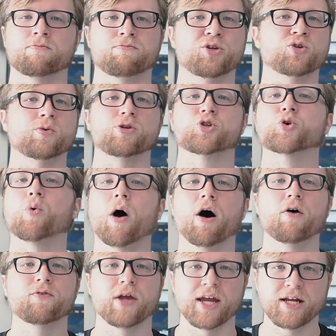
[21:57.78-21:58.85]
between
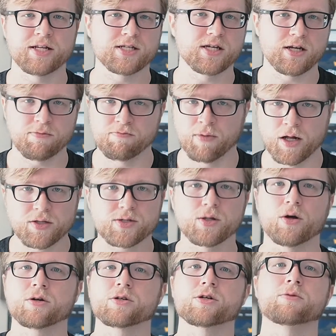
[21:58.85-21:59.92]
12 to 18 months
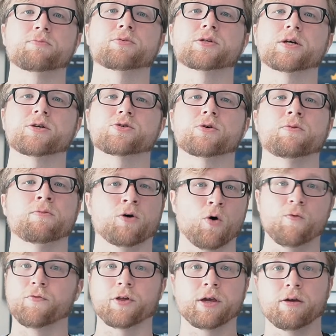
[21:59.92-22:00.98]
long-term potential,
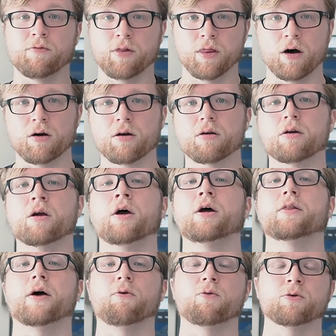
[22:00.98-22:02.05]
hopefully even longer,
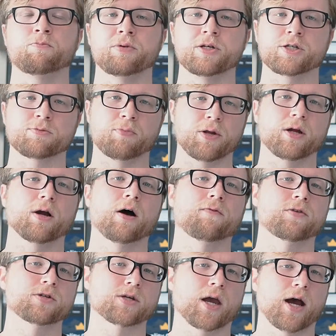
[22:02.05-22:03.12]
that will be spitting off
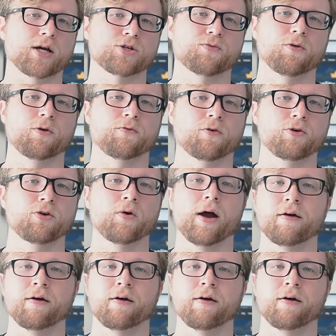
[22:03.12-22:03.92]
this cash flow for you